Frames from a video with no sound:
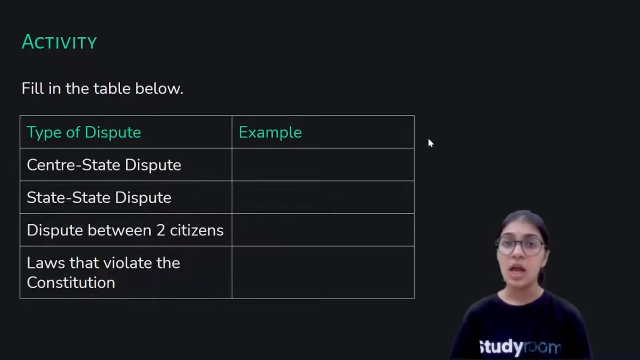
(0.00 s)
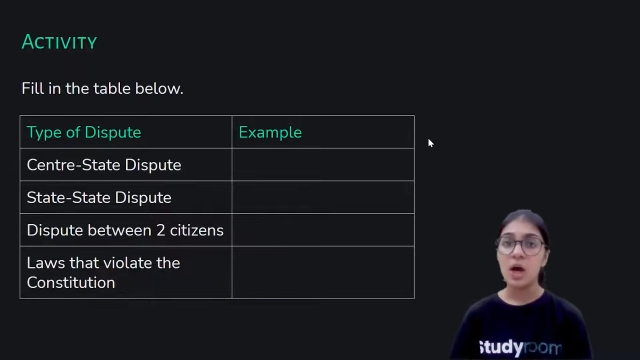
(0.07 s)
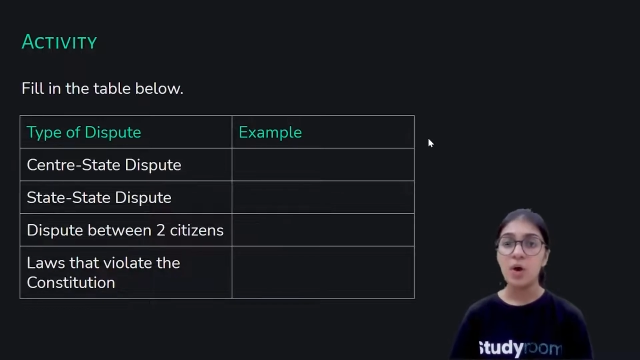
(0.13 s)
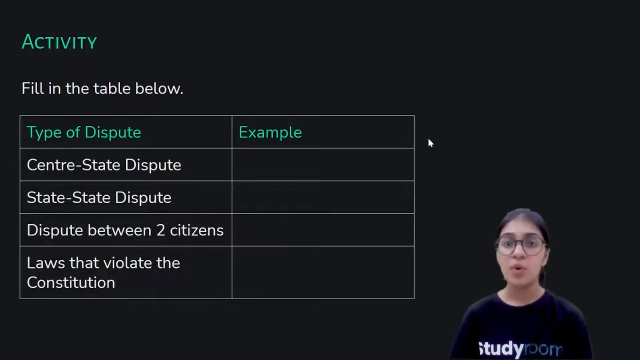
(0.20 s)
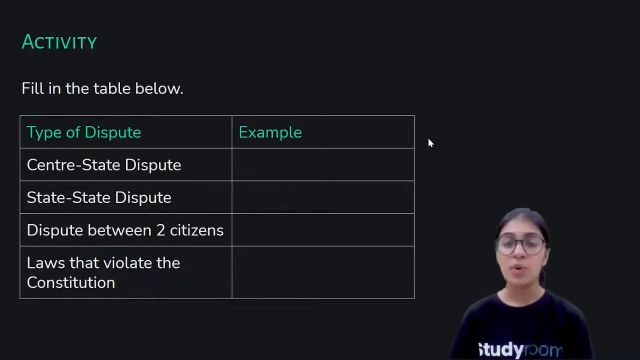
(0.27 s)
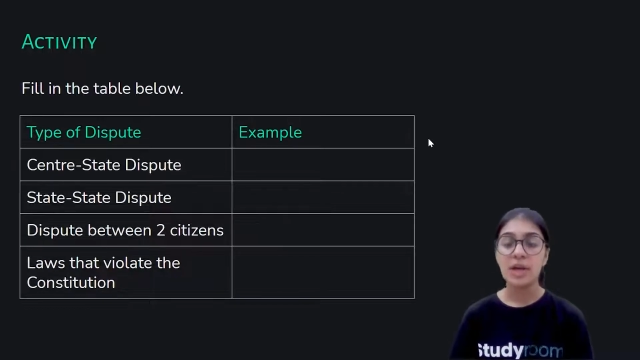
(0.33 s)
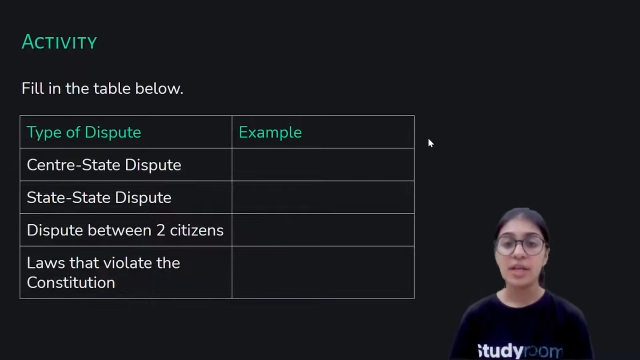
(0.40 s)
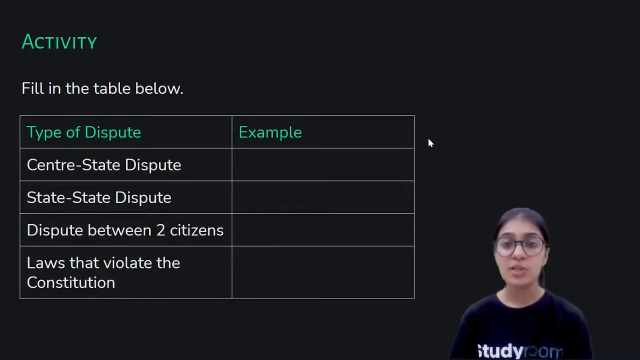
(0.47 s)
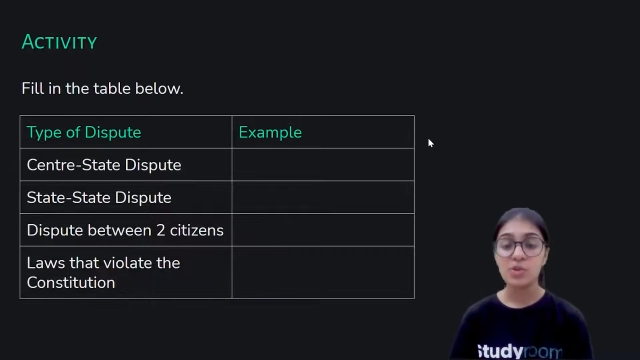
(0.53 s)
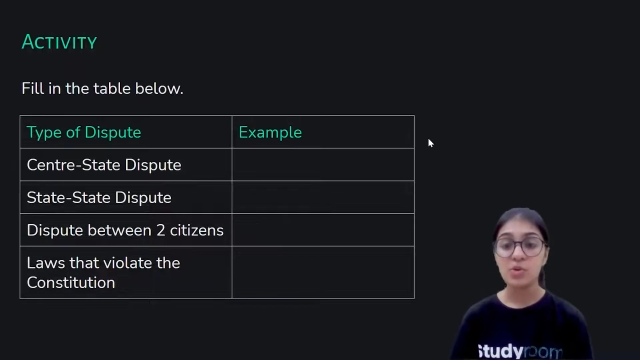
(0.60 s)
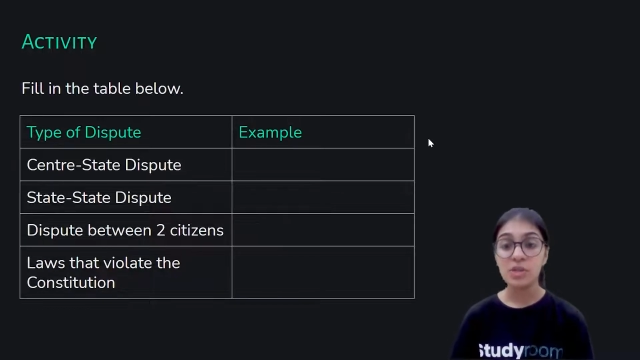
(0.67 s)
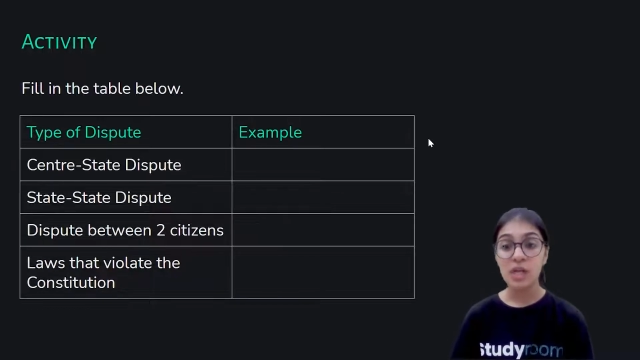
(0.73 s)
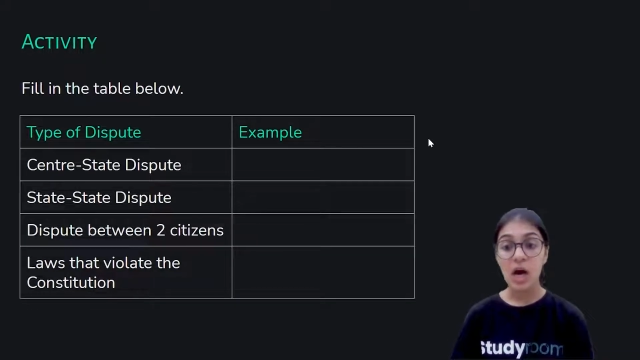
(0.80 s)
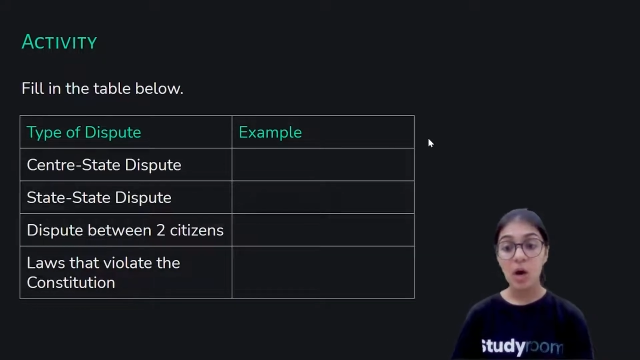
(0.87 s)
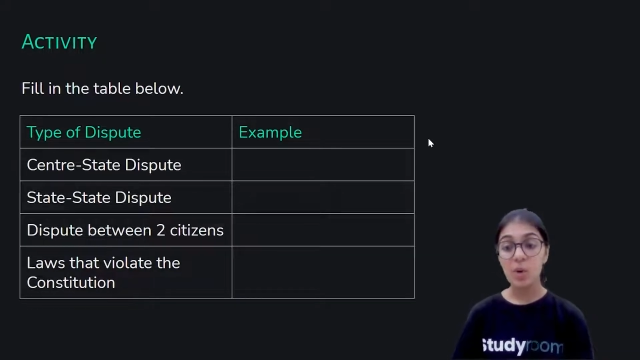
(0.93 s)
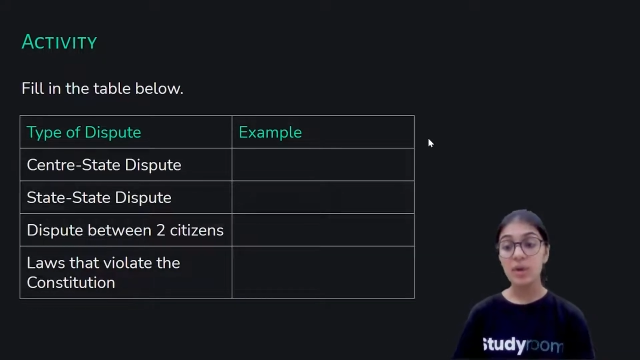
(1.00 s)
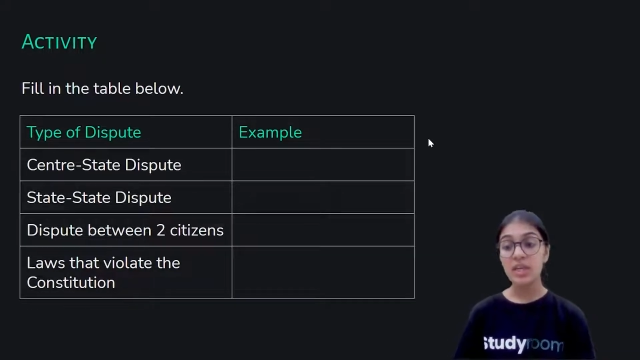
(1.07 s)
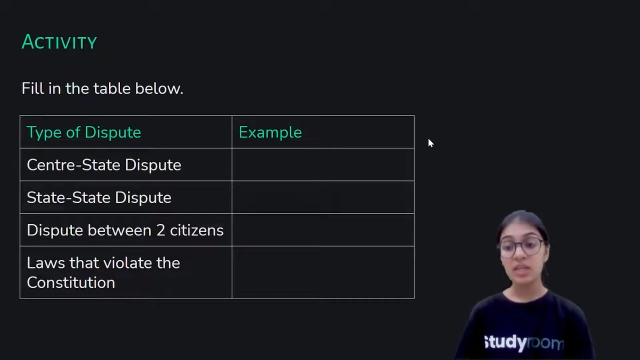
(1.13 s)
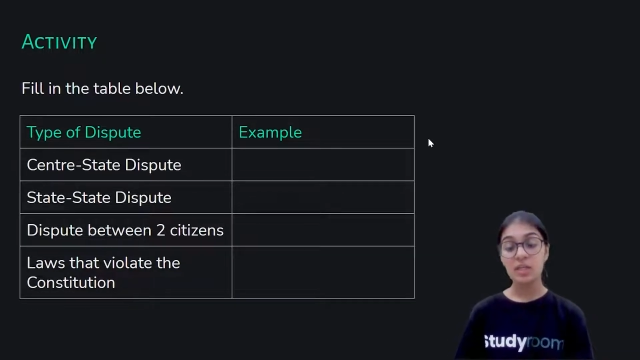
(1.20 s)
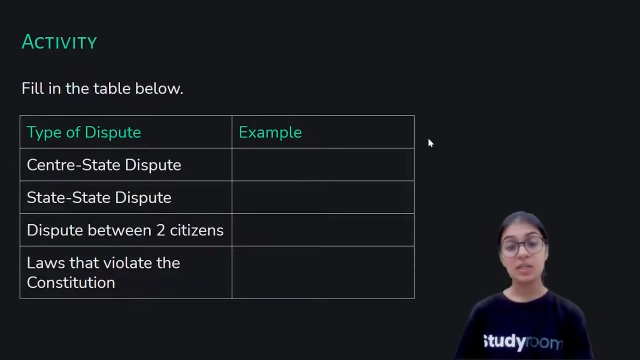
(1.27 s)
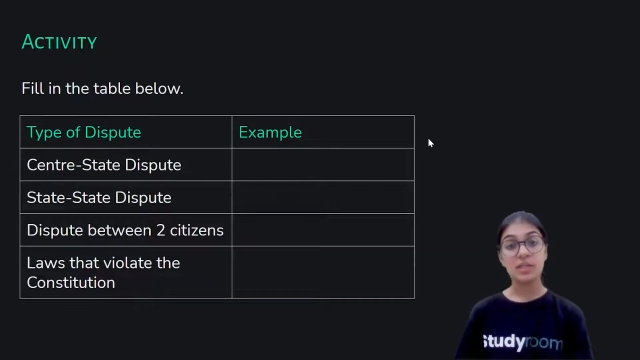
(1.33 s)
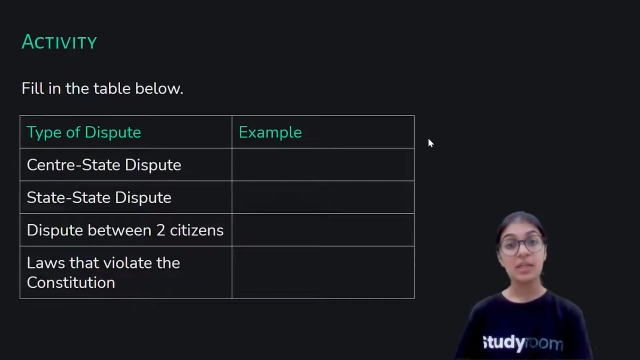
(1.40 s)
Okay, so now
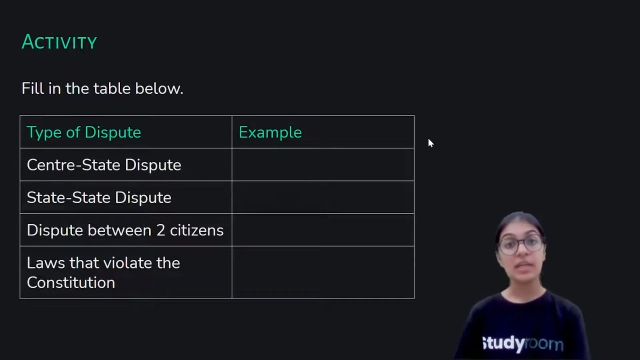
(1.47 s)
here the